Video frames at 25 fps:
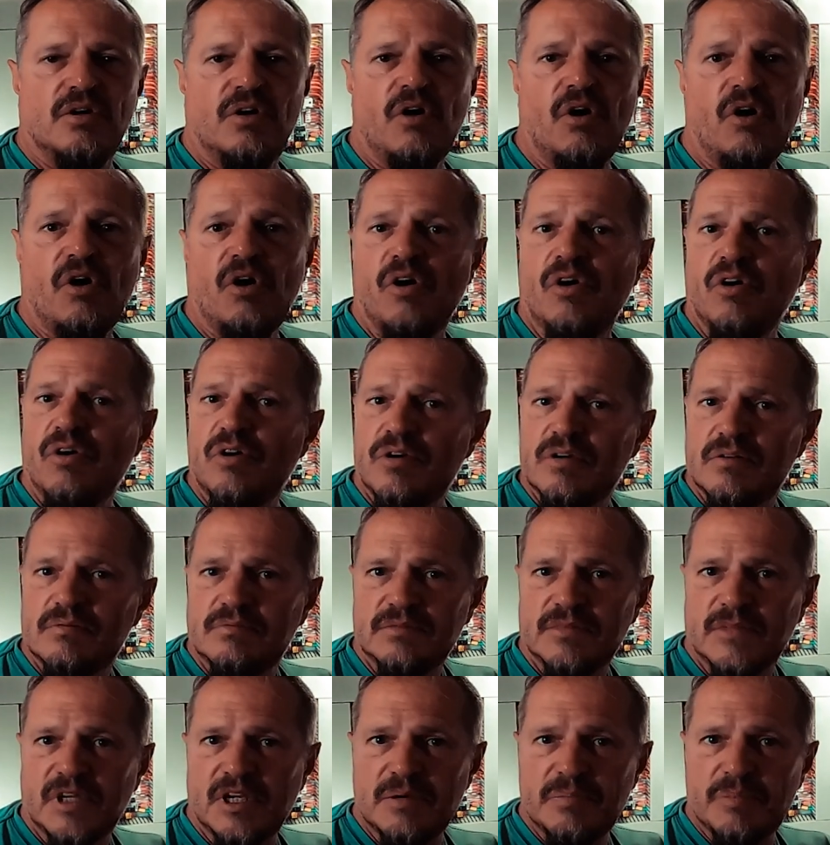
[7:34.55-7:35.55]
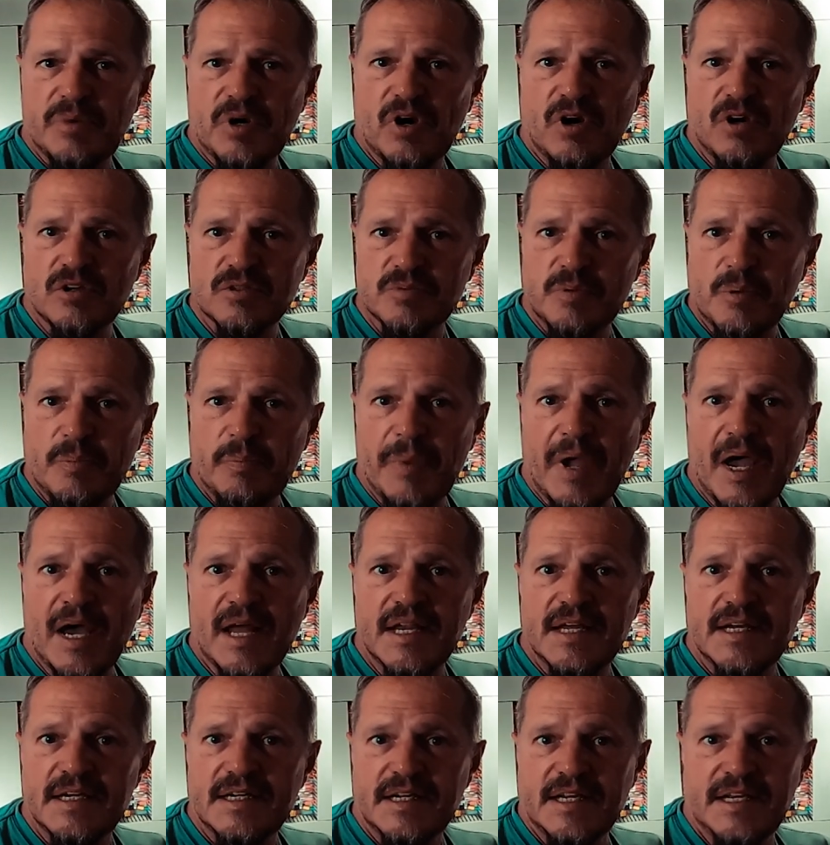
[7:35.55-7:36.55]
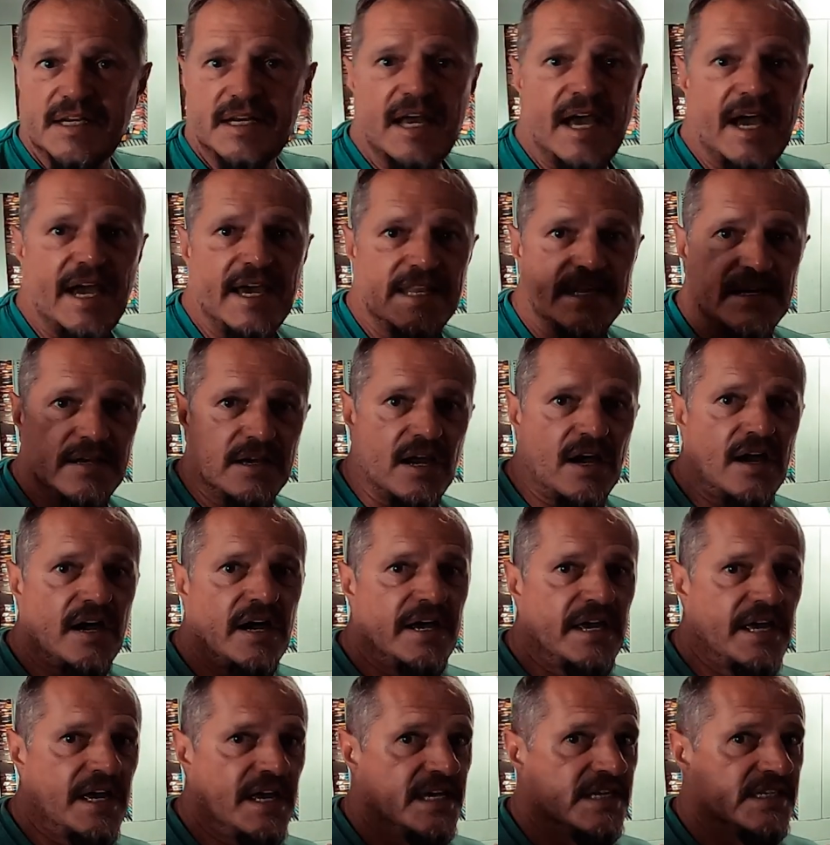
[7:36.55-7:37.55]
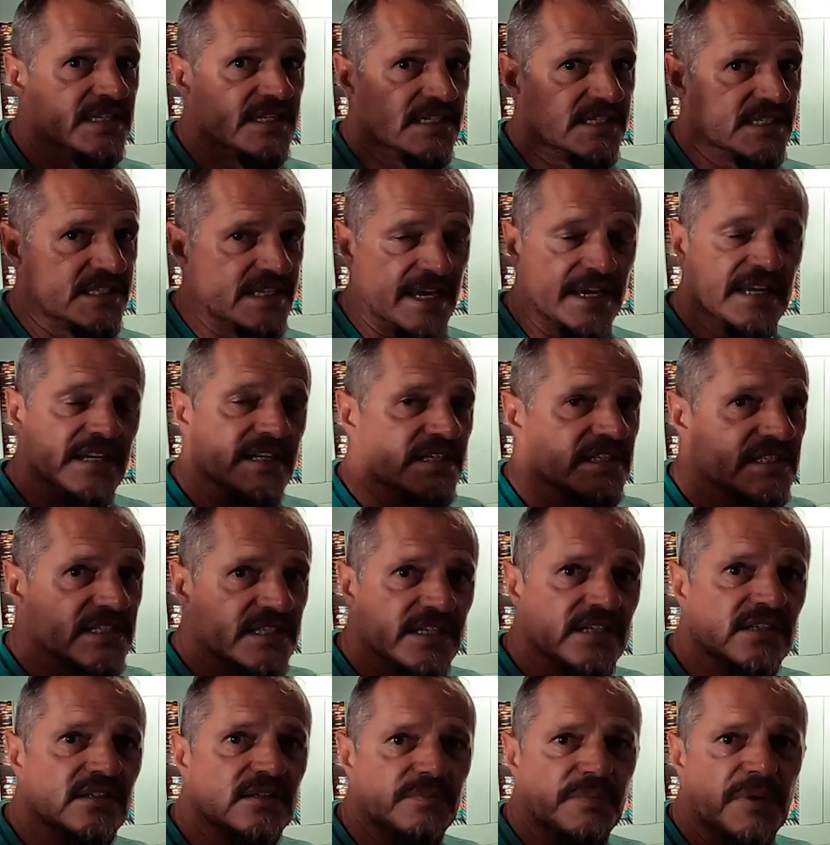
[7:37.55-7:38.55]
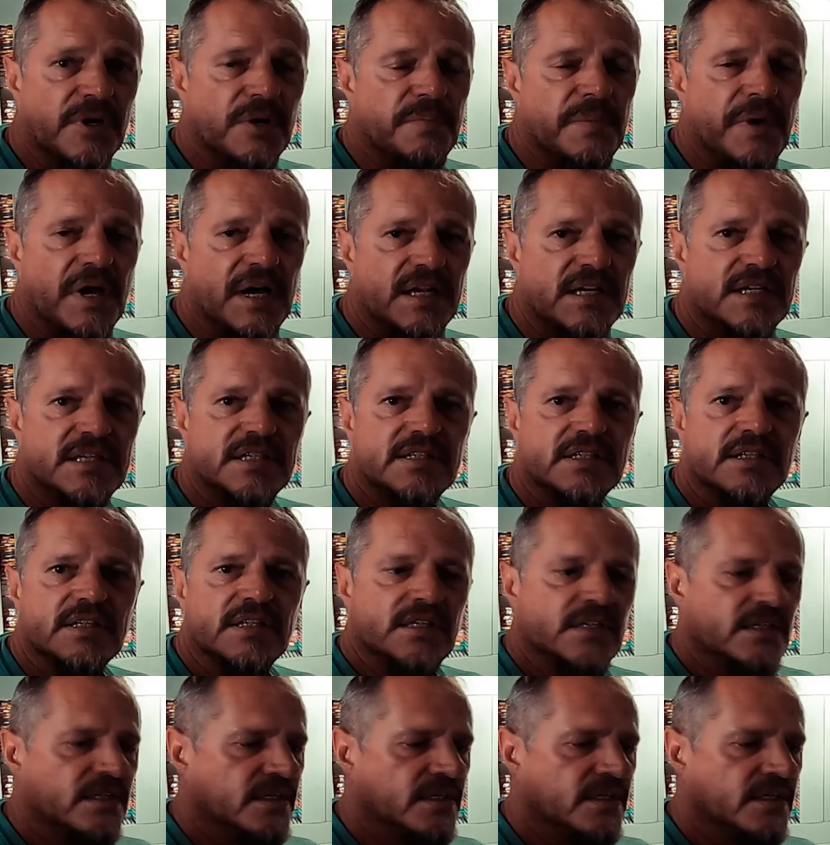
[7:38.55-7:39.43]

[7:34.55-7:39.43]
or a brass propeller and the other guy has a stainless steel propeller,